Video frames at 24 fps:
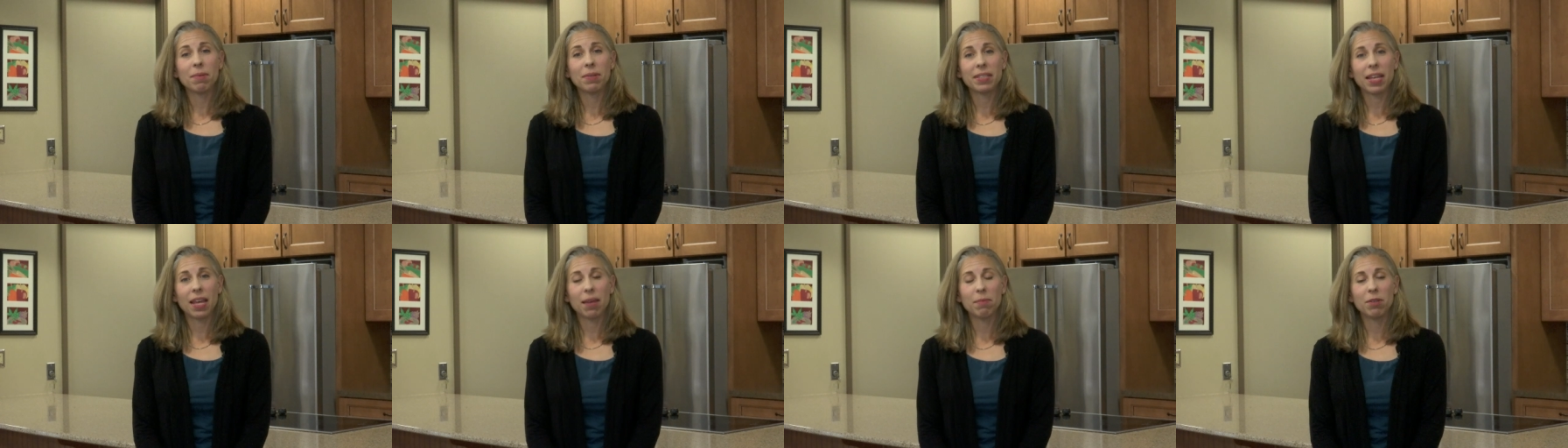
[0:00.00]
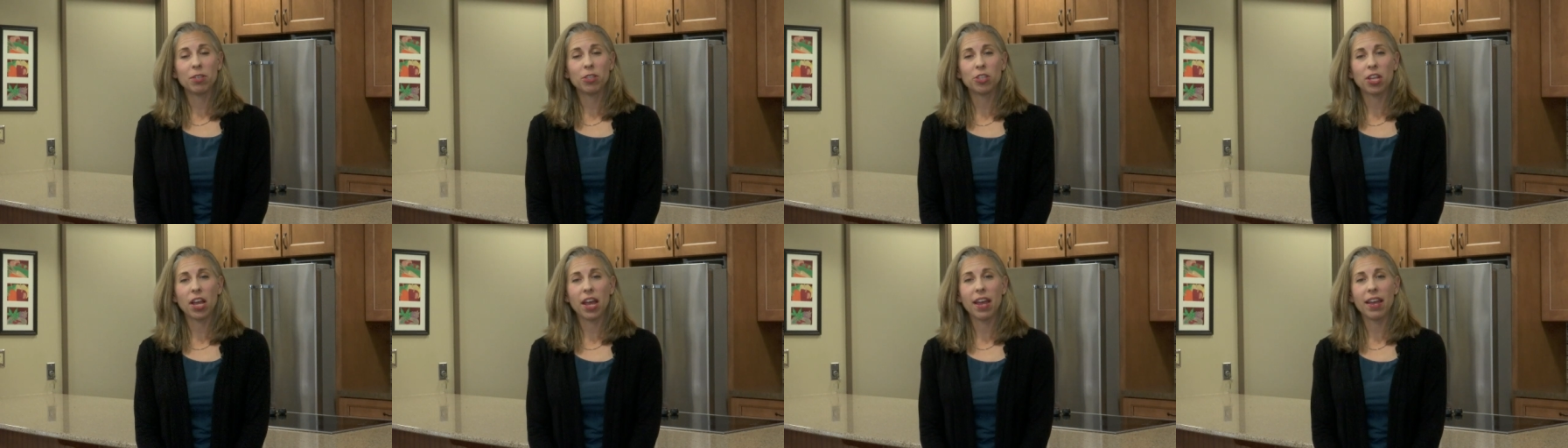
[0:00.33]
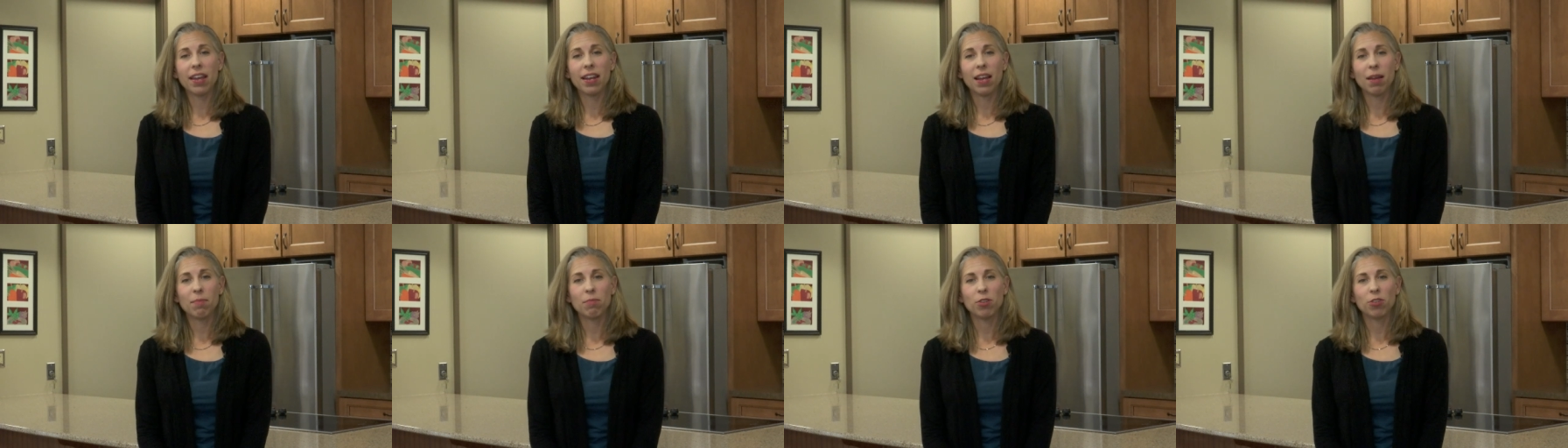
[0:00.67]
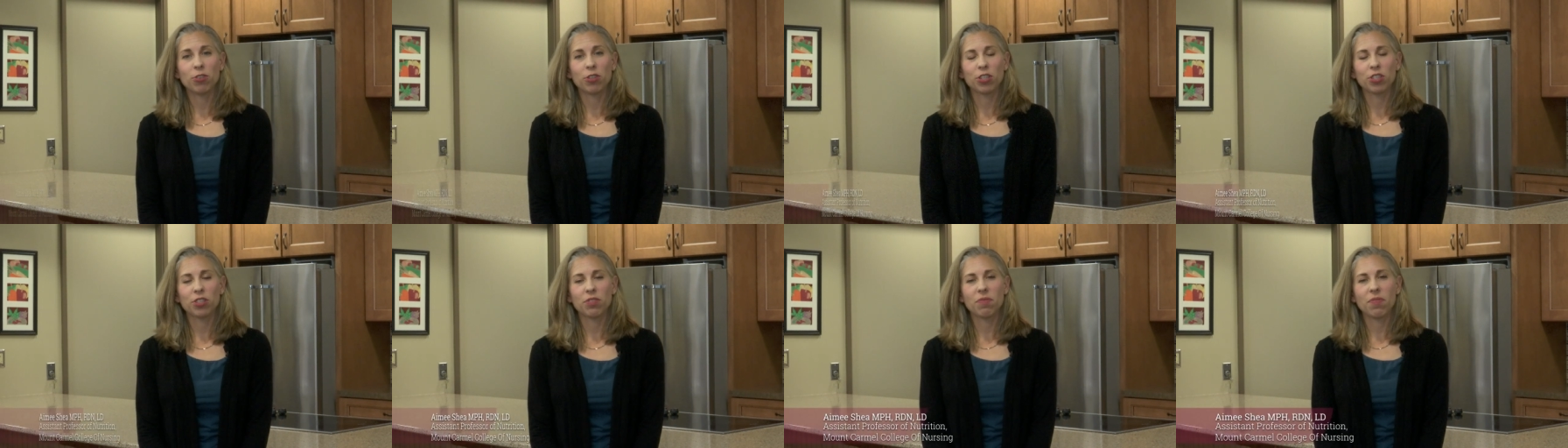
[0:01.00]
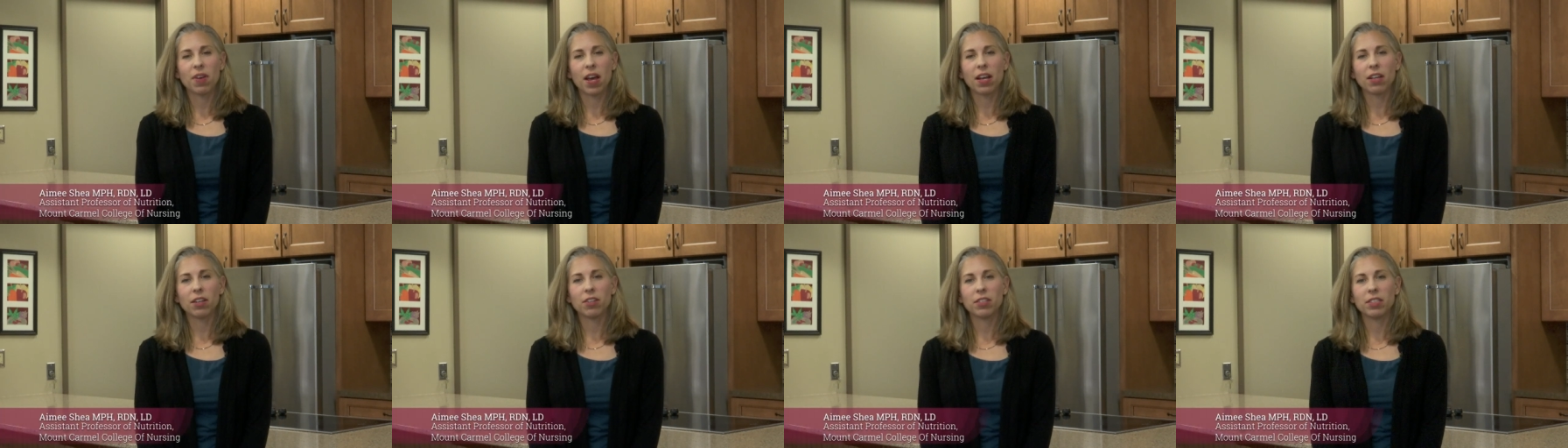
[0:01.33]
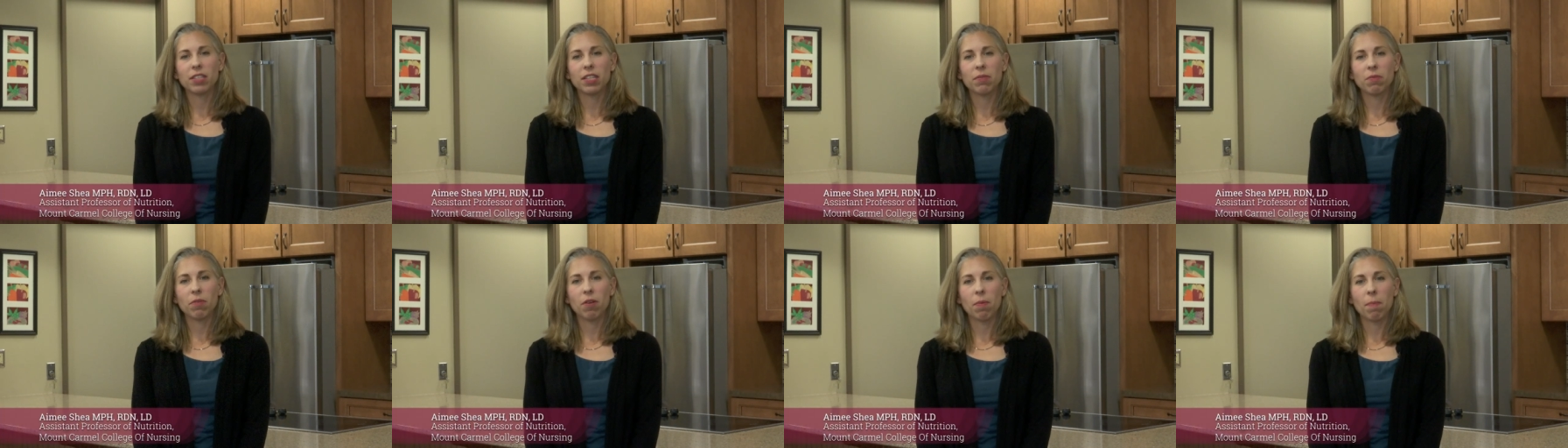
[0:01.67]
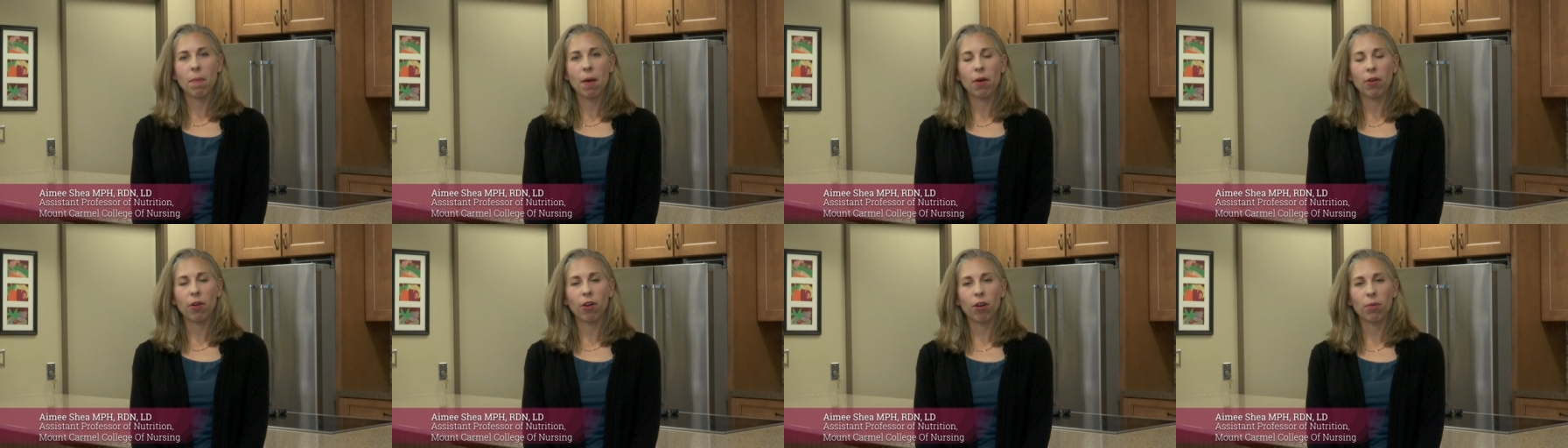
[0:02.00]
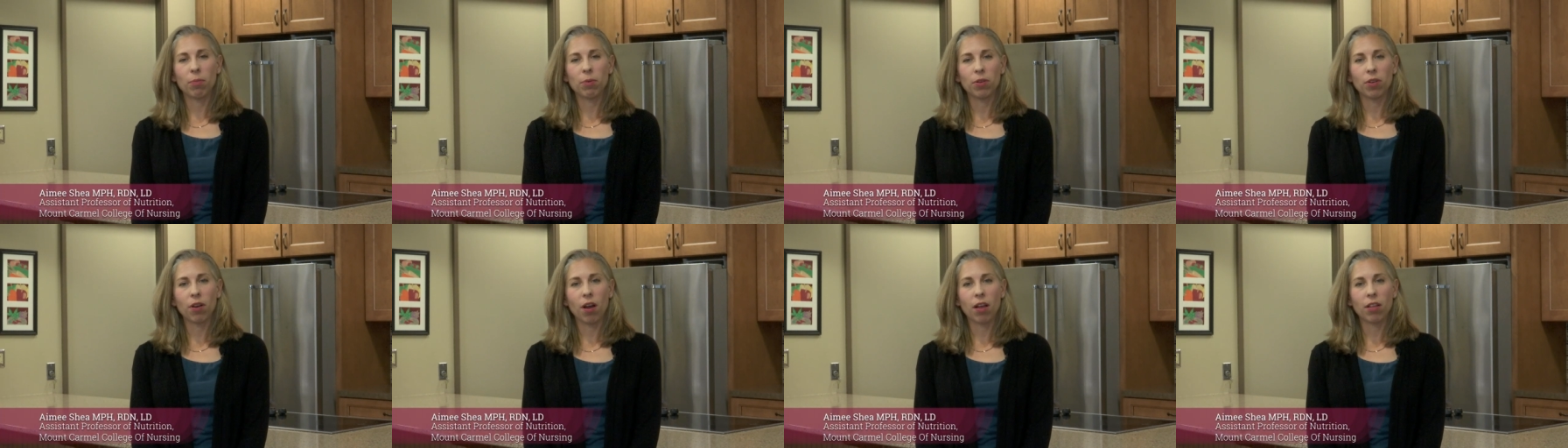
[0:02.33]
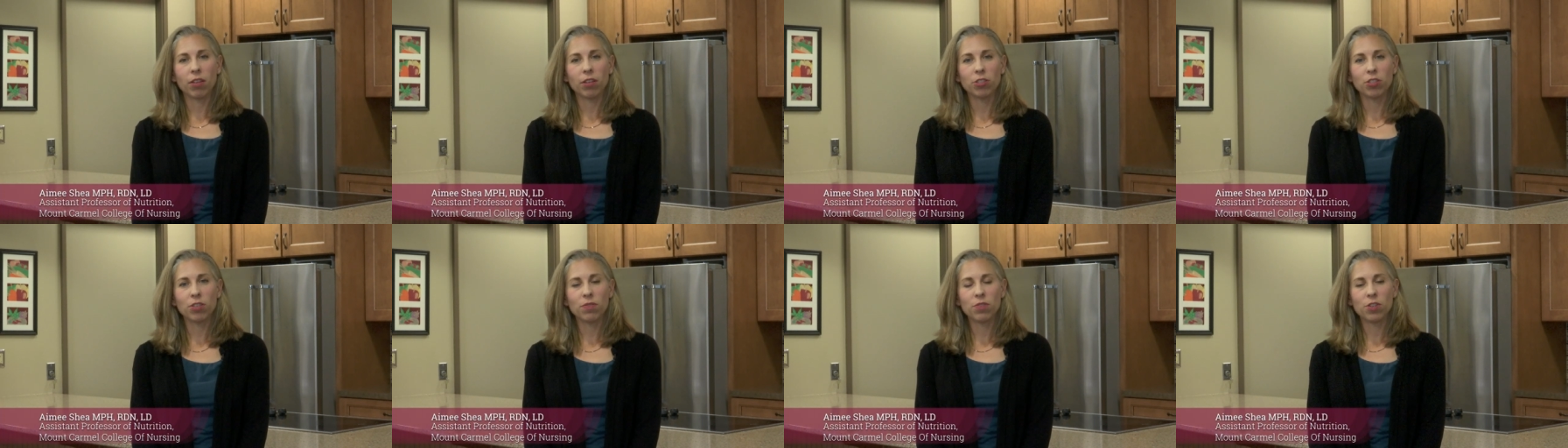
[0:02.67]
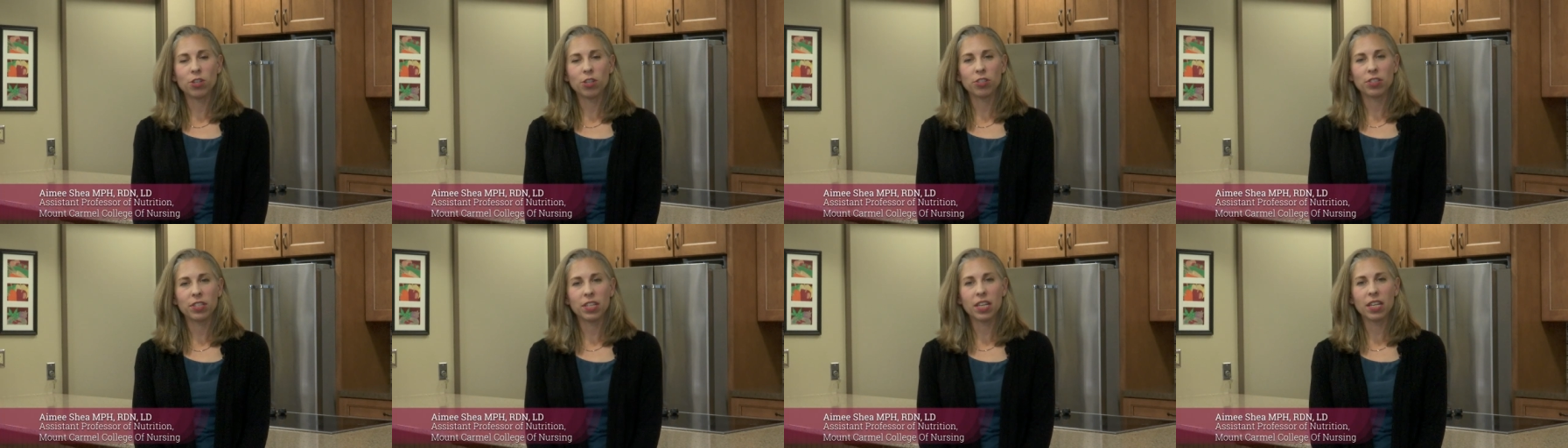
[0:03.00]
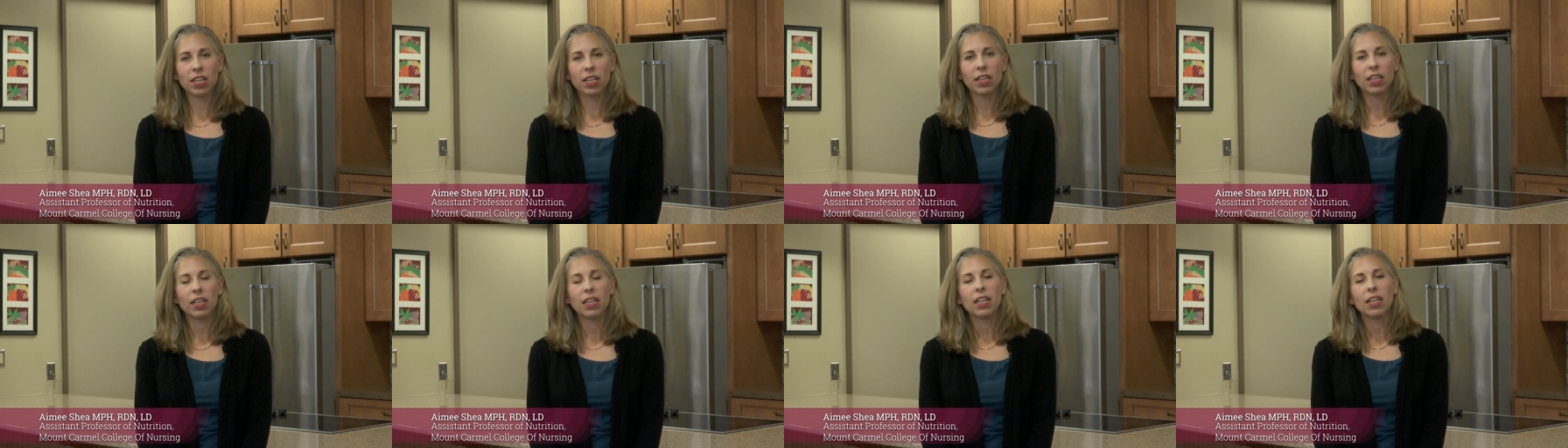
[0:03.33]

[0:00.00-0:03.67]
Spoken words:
is Amy Shea and I'm nutrition faculty with Mount Carmel College of Nursing.